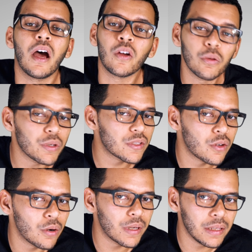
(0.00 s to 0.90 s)
I always
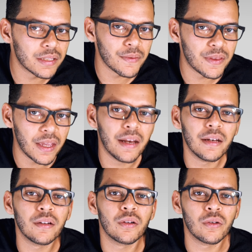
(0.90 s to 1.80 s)
quote Elizabeth
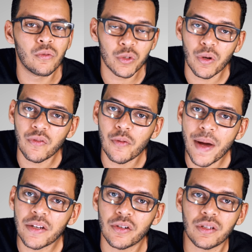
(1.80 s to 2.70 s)
Yin, who was one of our
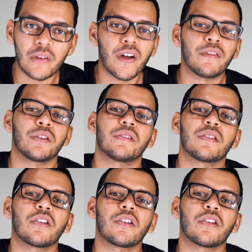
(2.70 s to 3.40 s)
mentors at five hundred